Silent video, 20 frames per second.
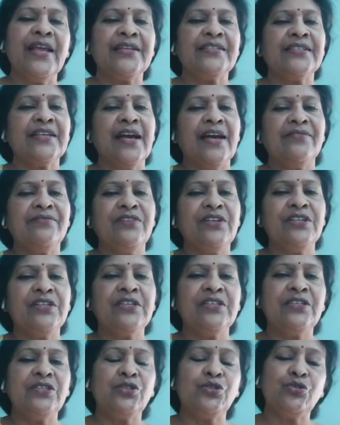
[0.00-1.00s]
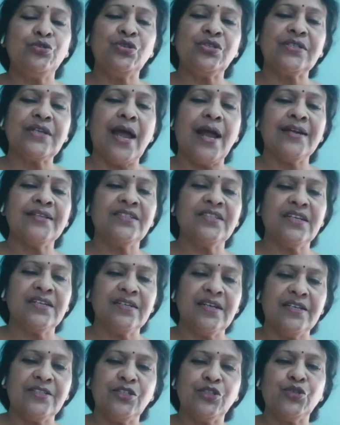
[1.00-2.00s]
gets converted into starch
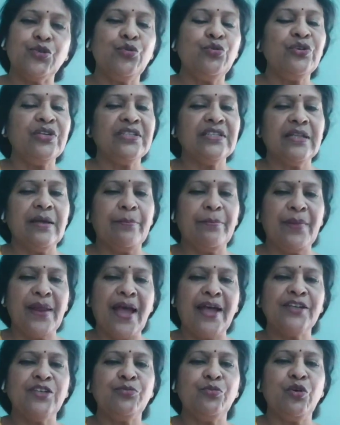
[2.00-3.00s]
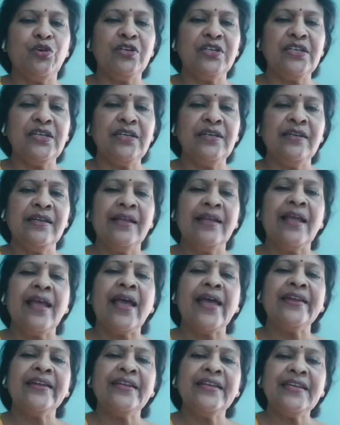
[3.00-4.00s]
and gets stored in the plant body,
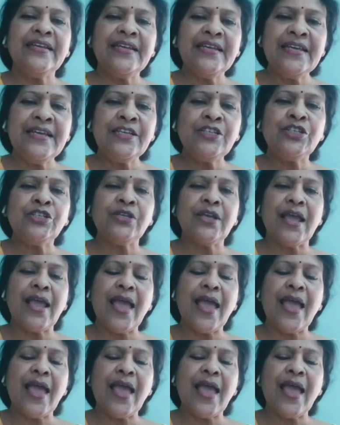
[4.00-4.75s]
and each